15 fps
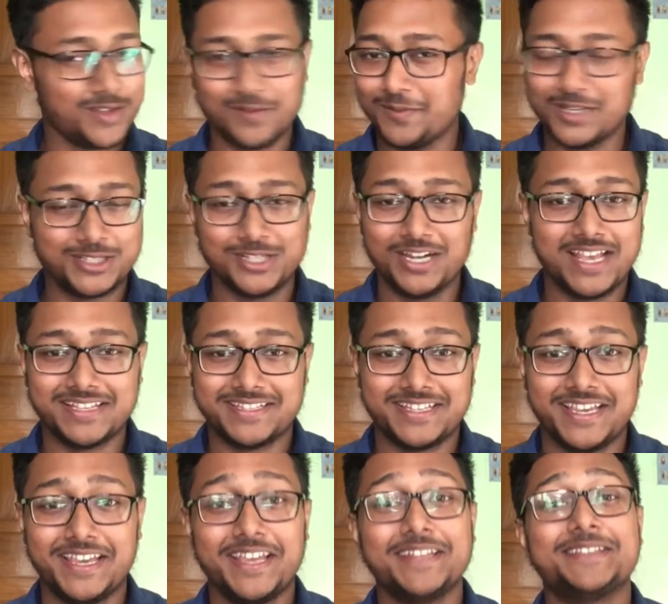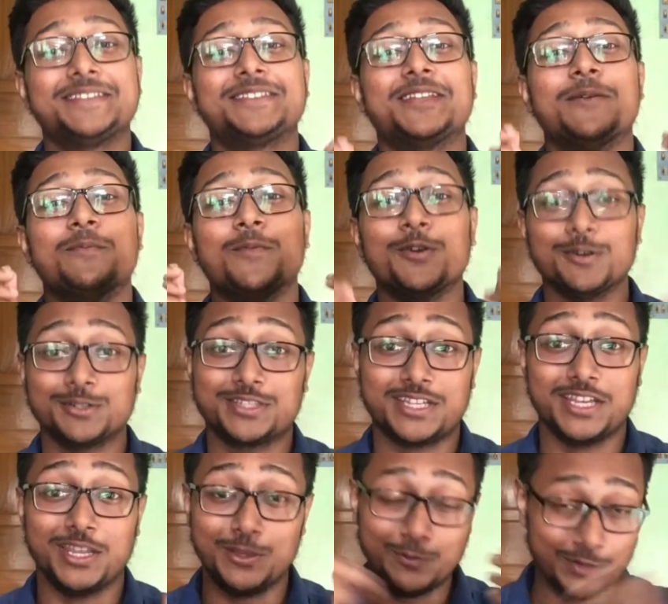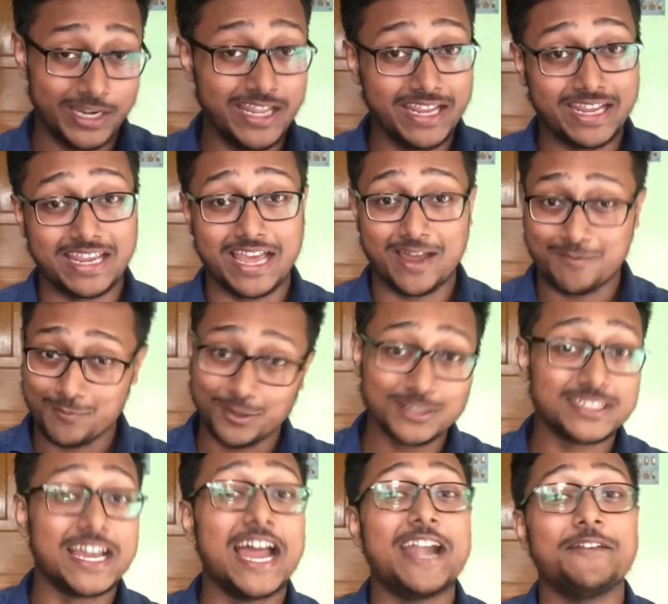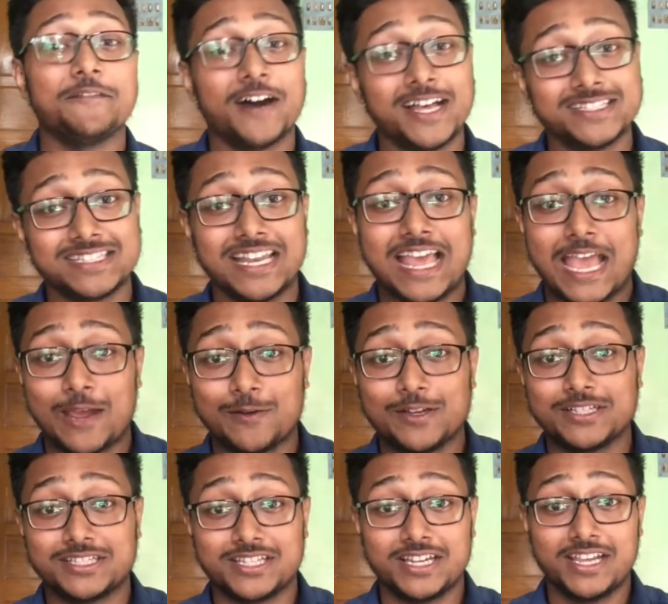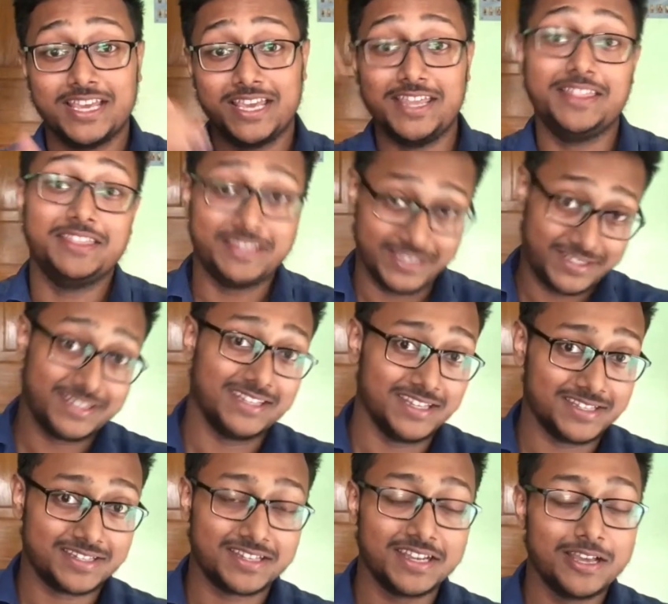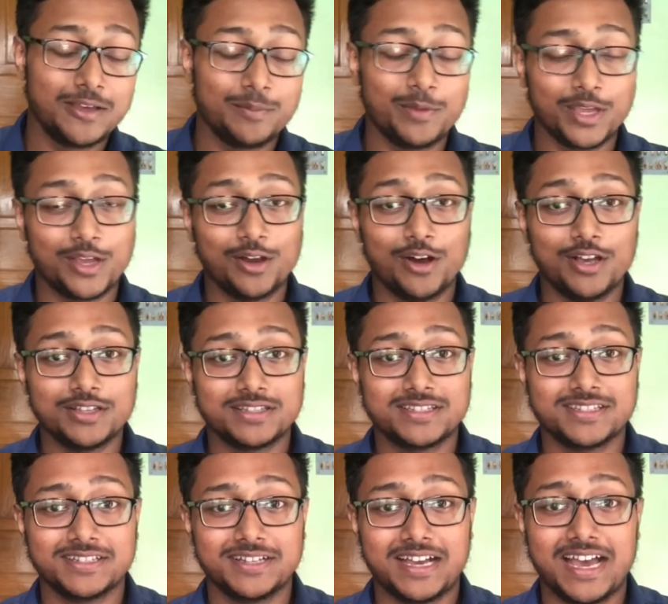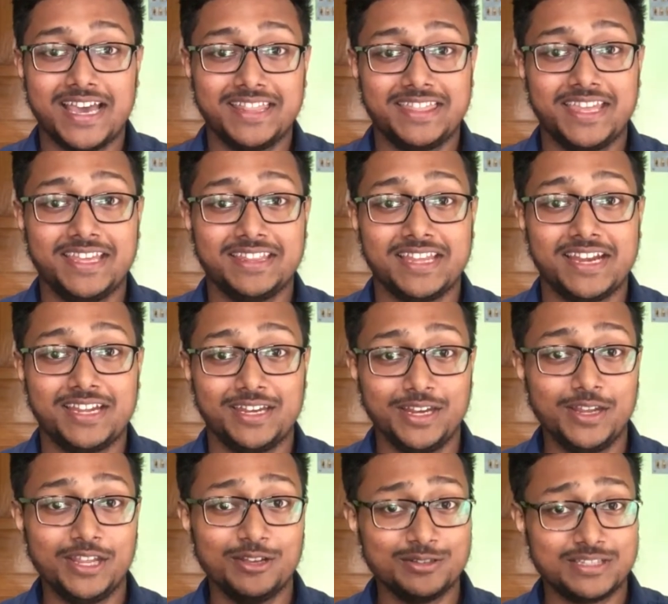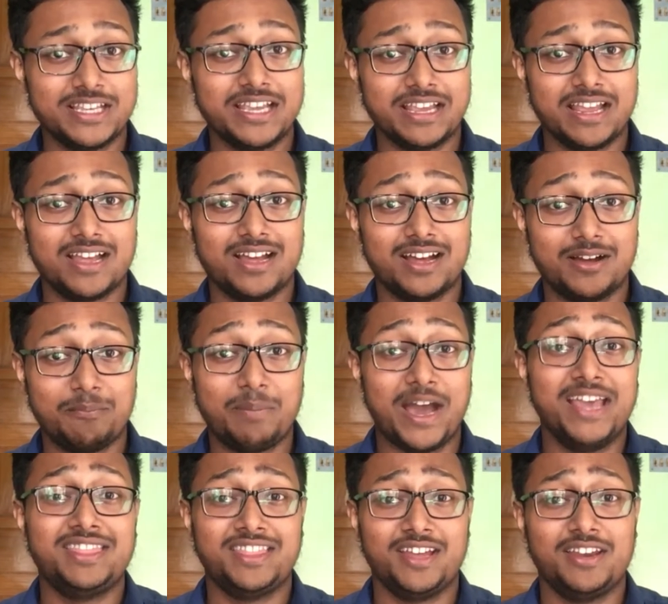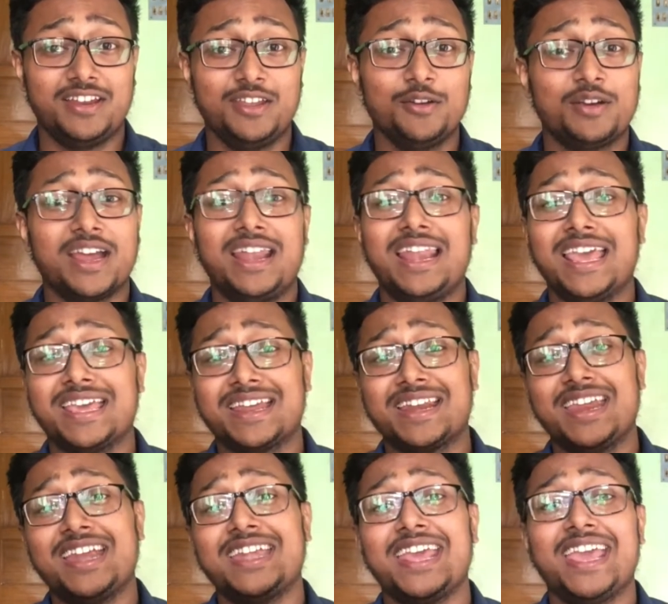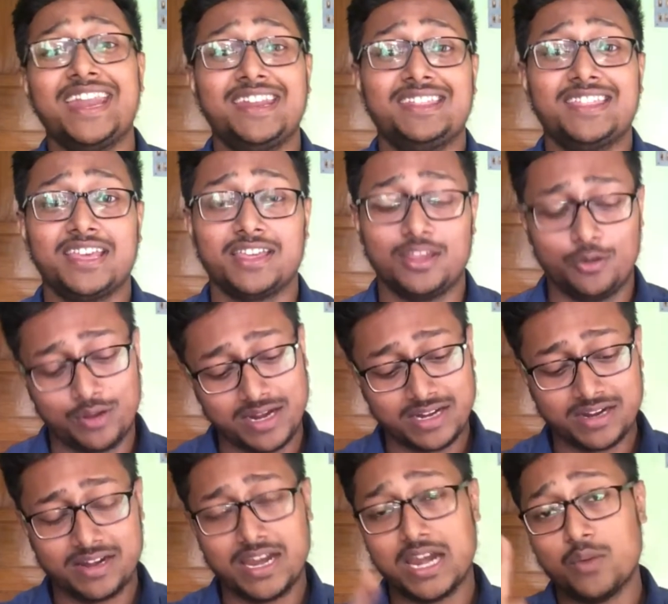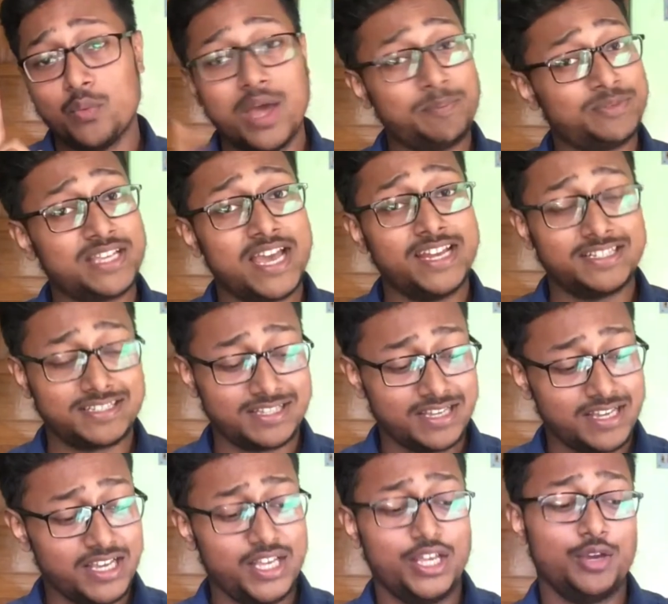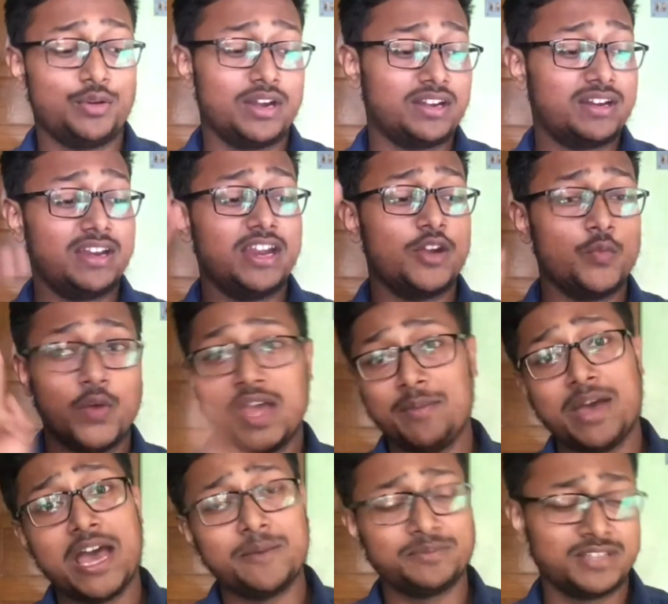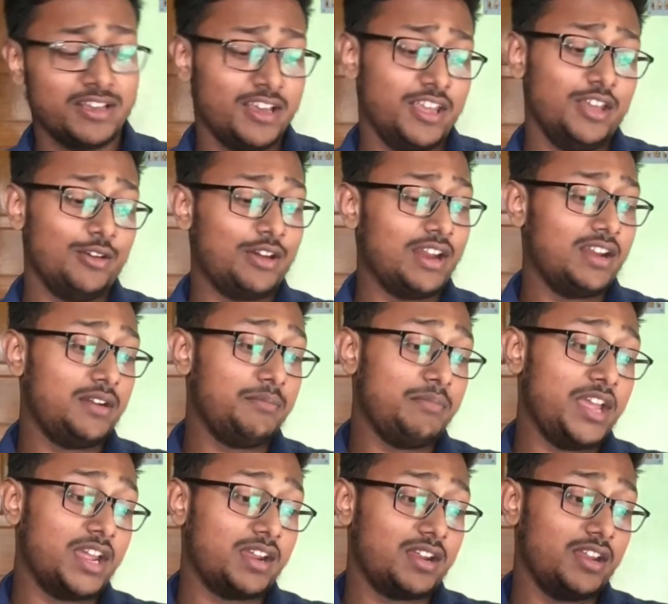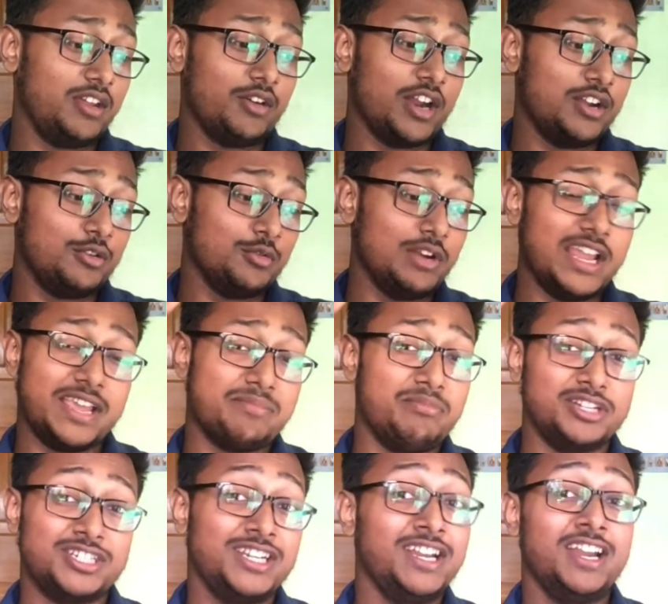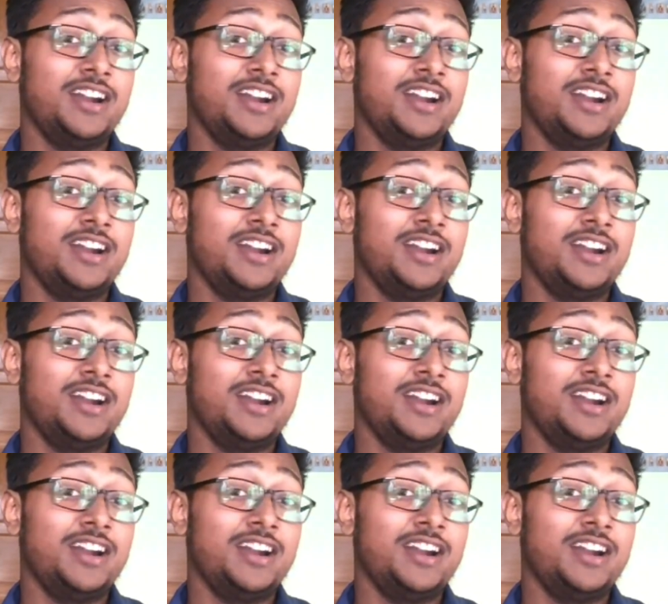what should I say, it's the most unique and most advanced language in this list, because I think that using Python you can create anything. You can create websites, you can create web apps, you can do machine